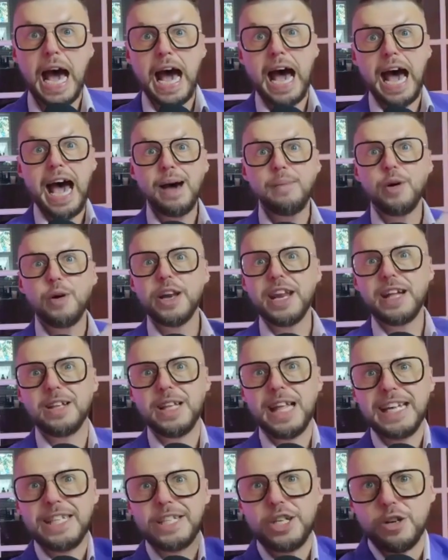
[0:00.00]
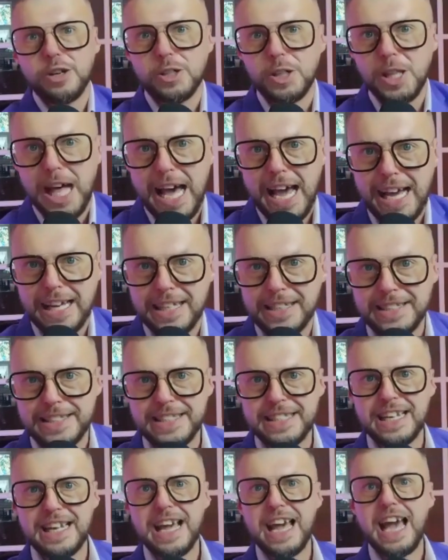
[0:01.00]
I'm going to lend you clients.
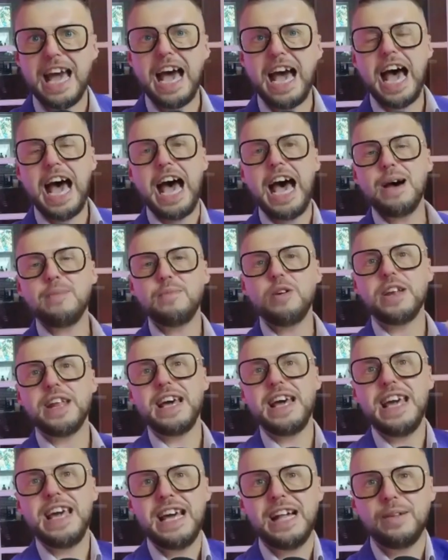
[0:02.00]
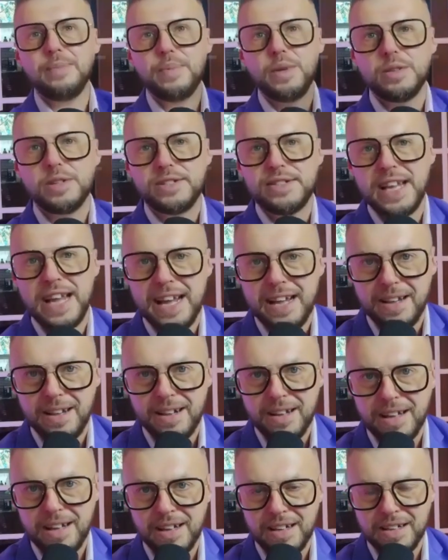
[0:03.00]
I'm going to help you sell,
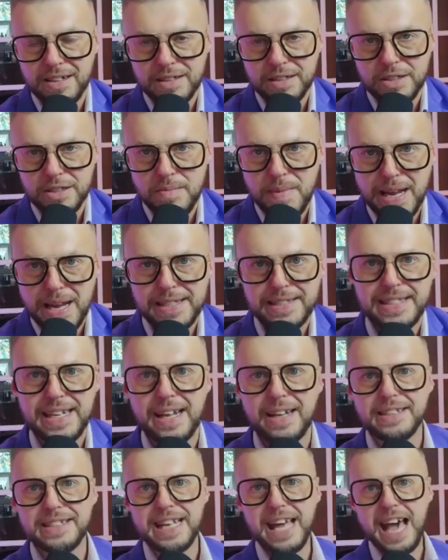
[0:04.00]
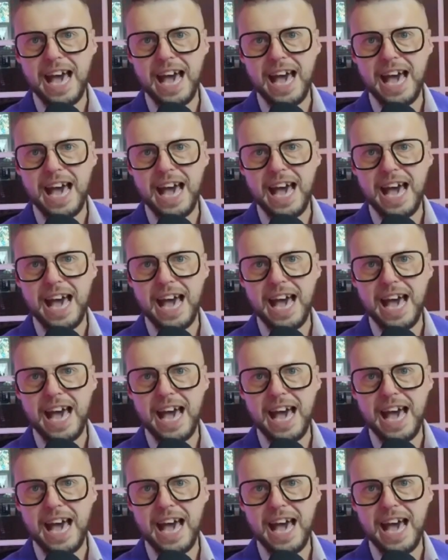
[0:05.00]
uh, to make sales.